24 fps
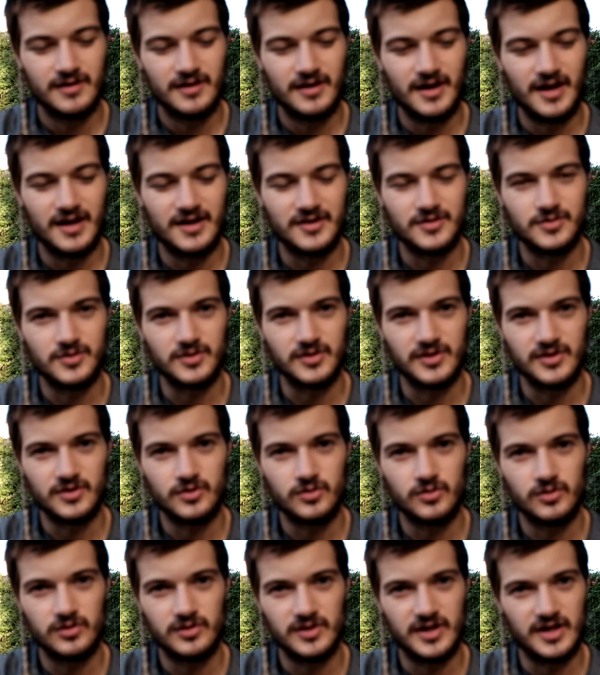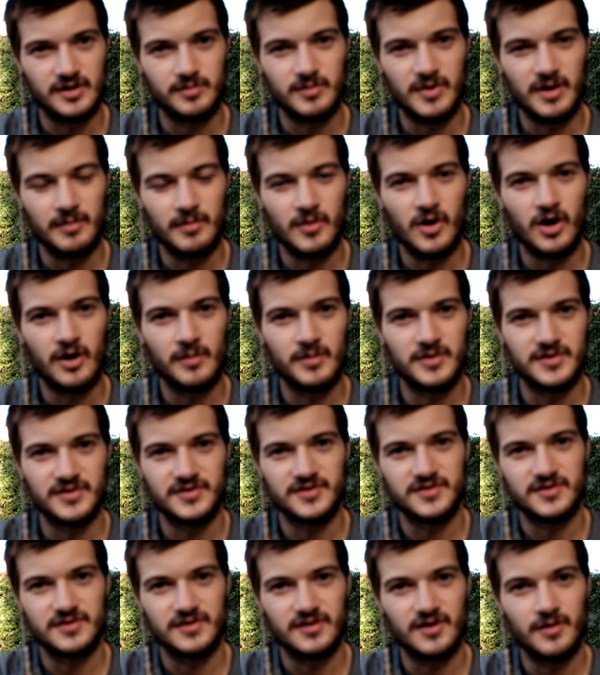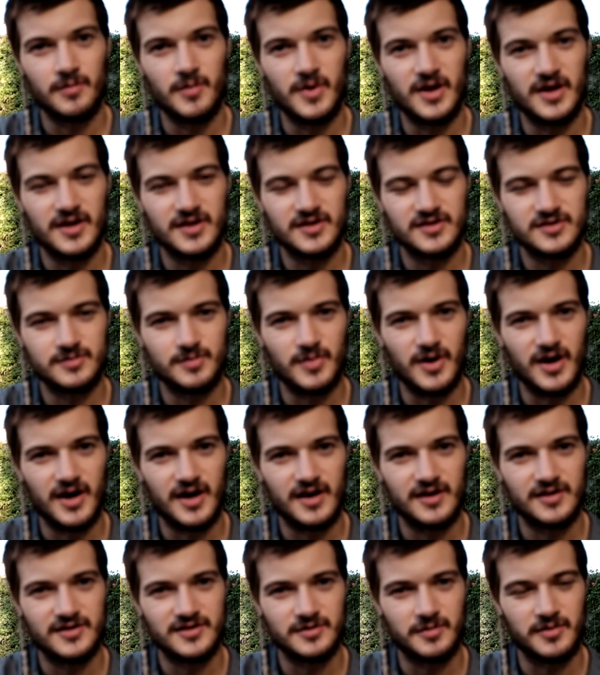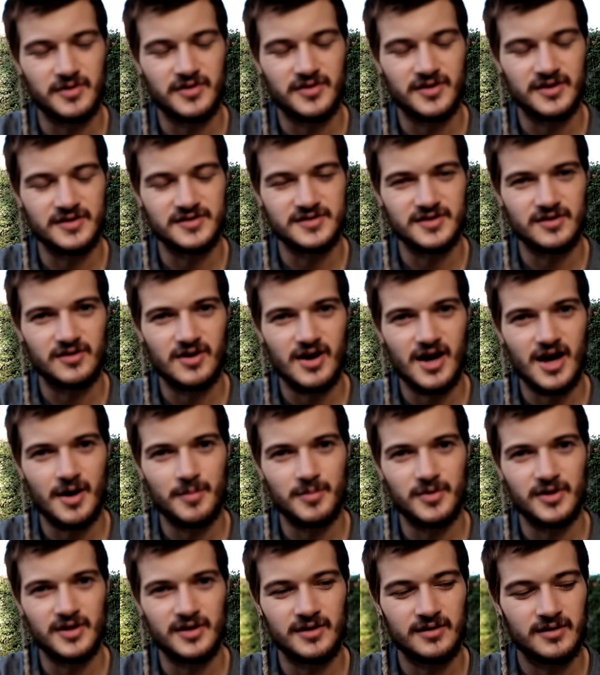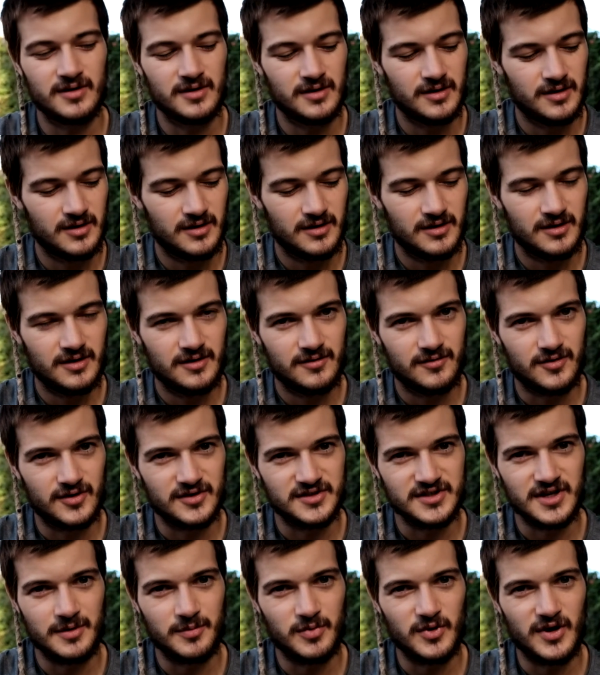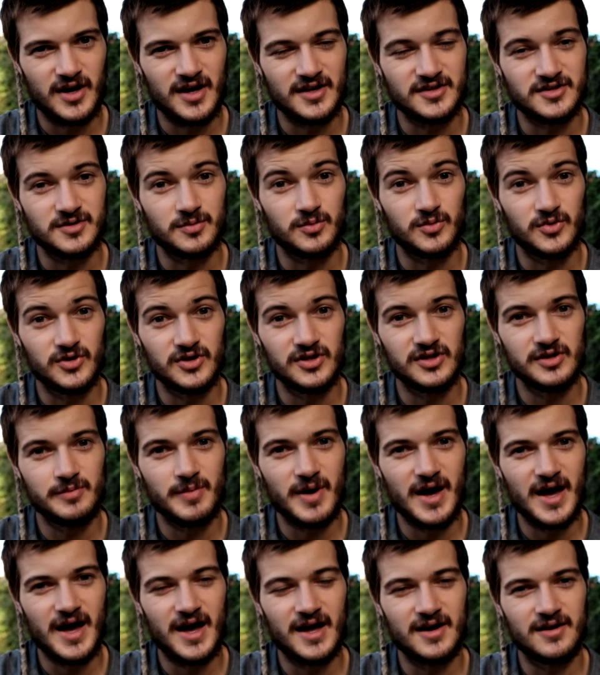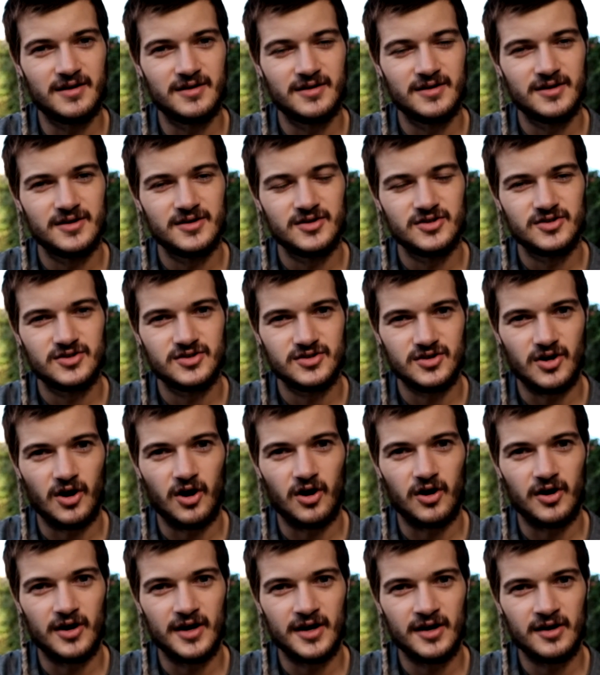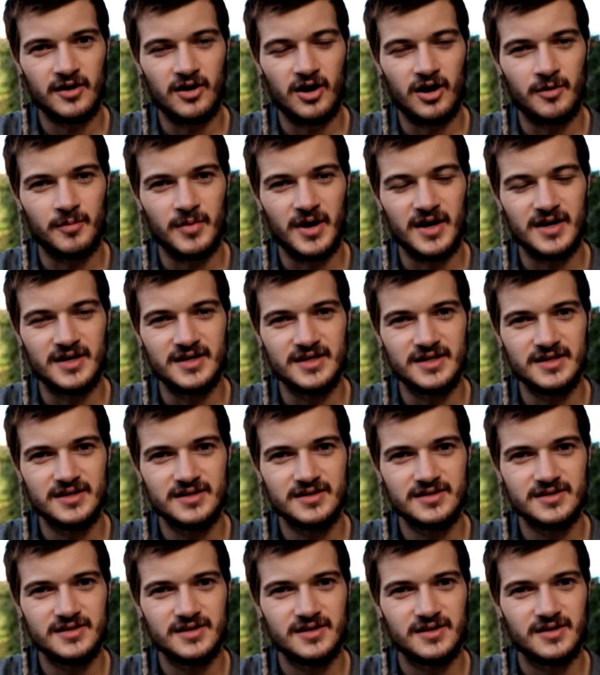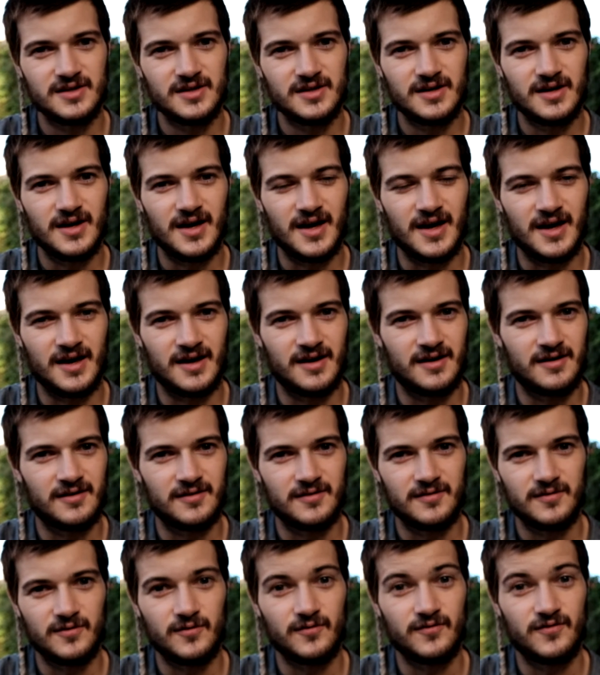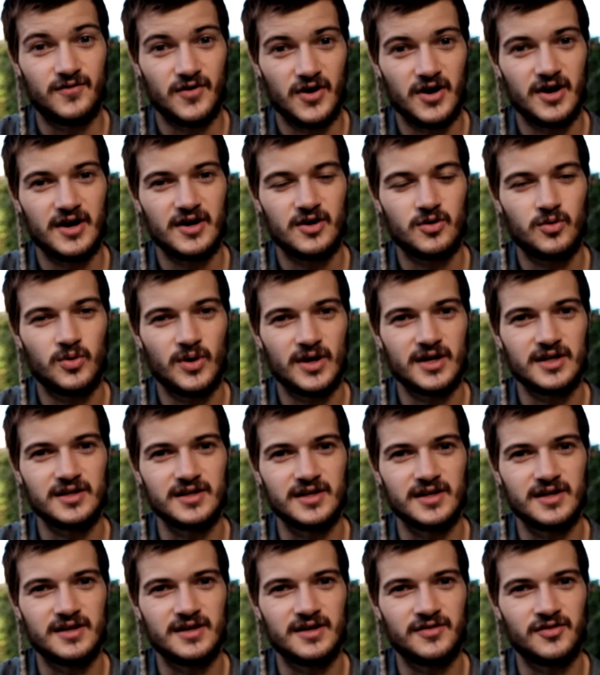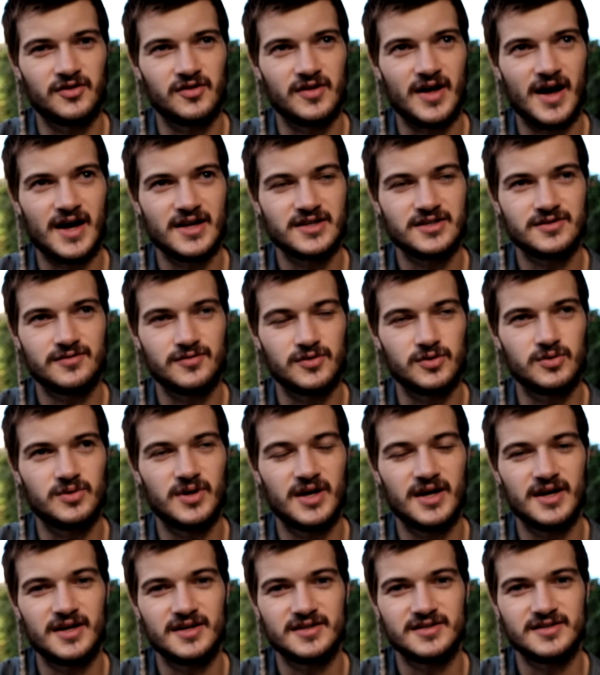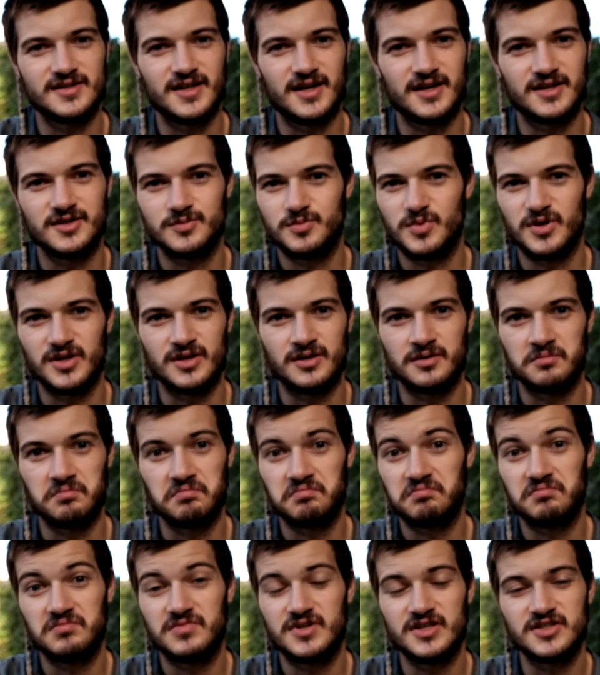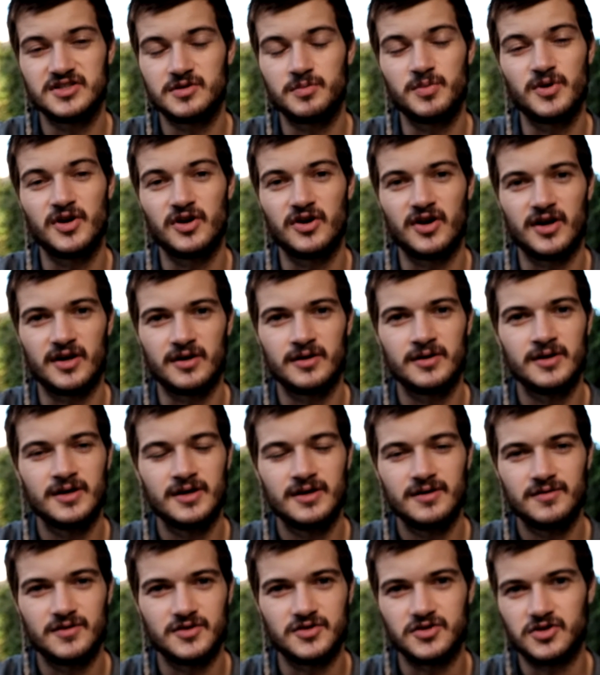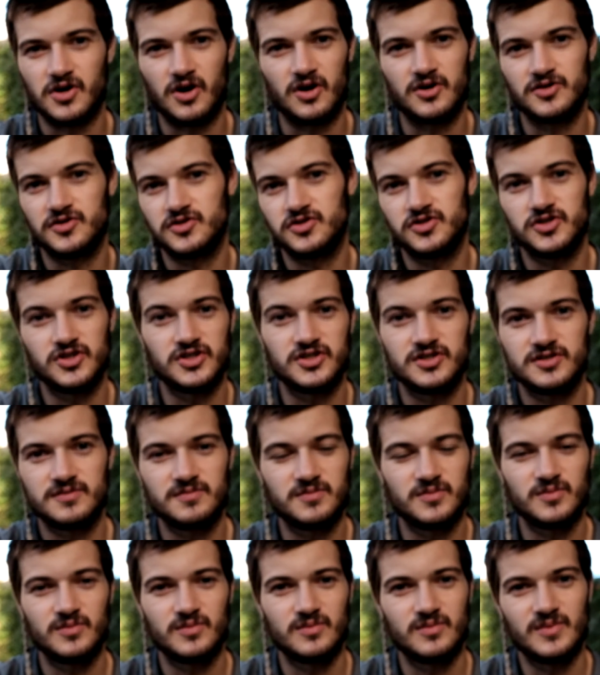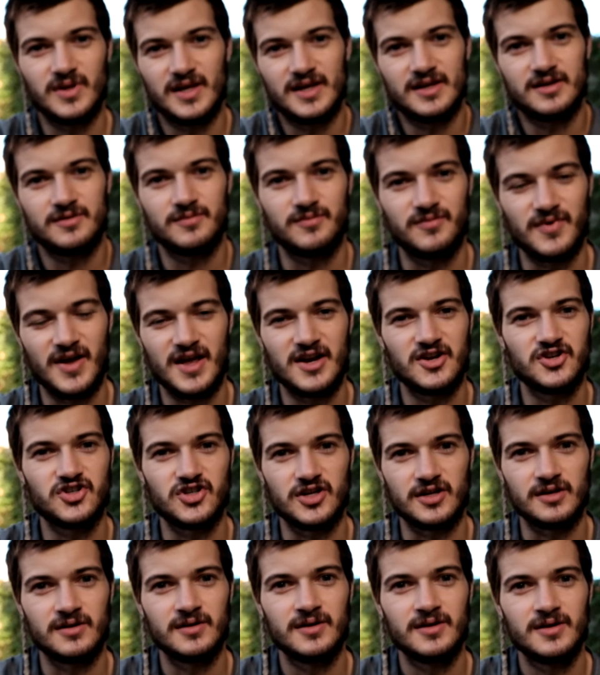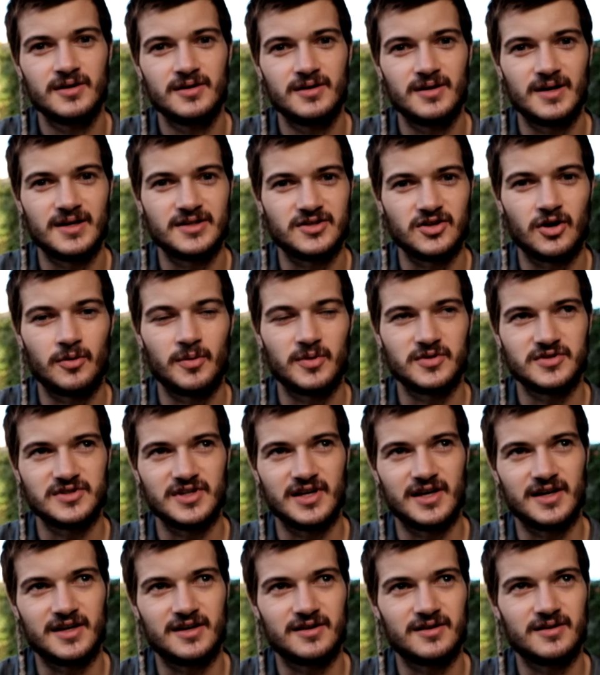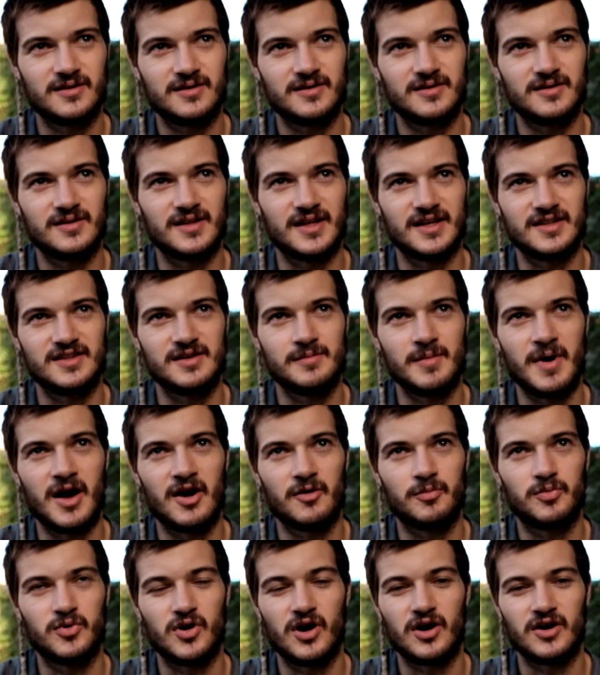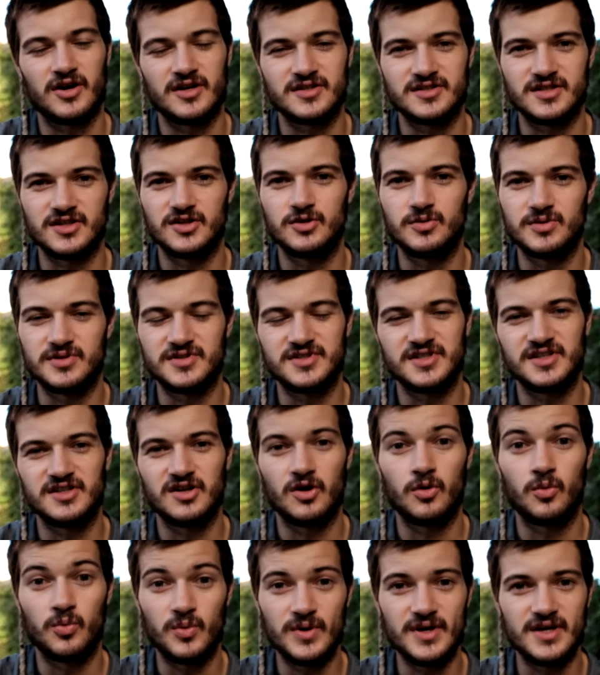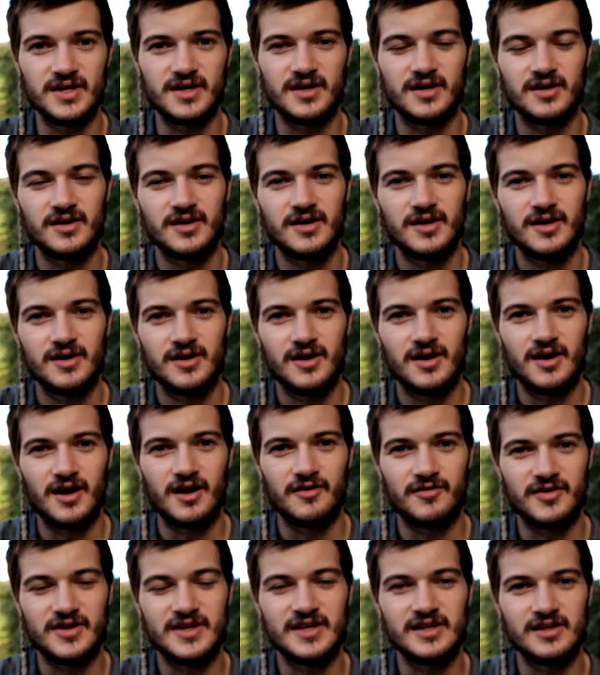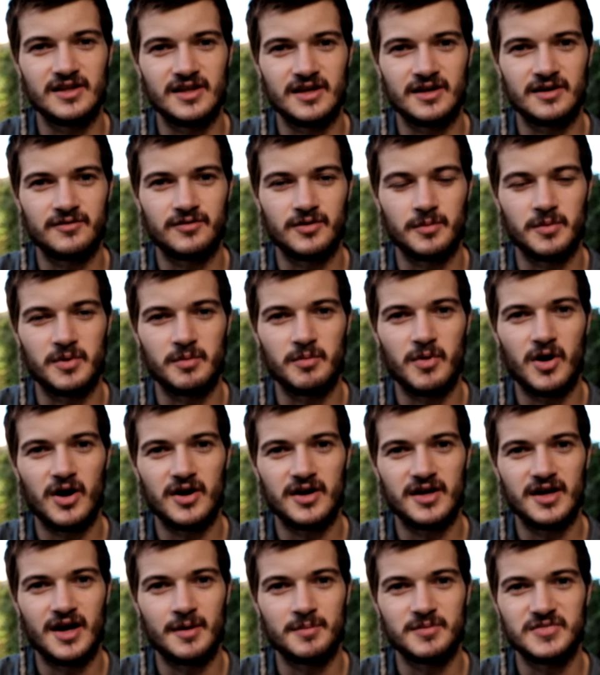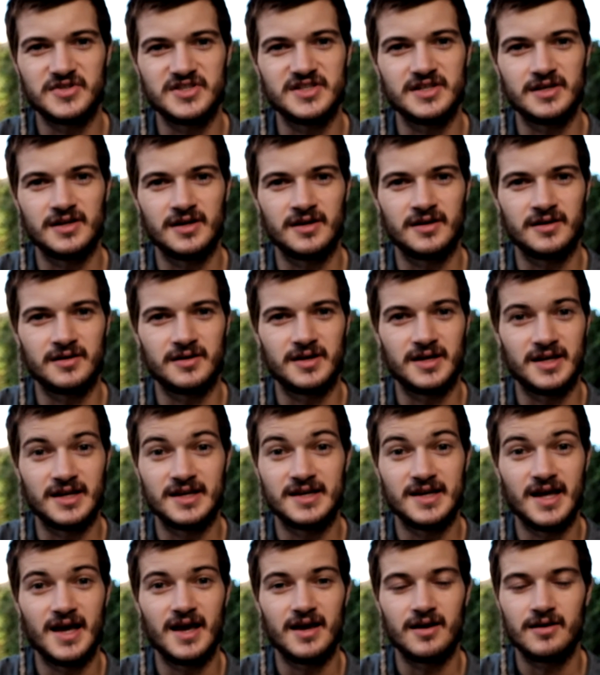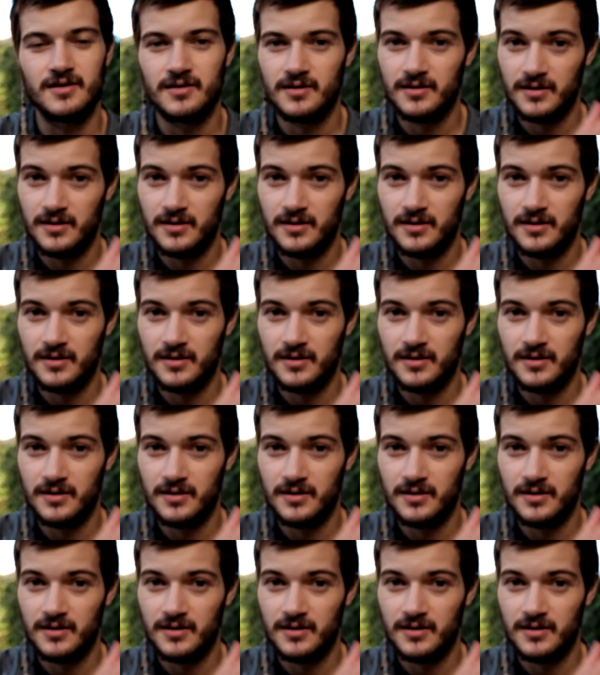and it's really cool. Like my mom is amazed by some of the things that are happening. For example, I had some really bad scarring on my knees and very quickly in the last few days that has been disappearing the scars are just like vanishing it's almost like like the amount of progress that you would see in a week of healing from your body i'm seeing in a day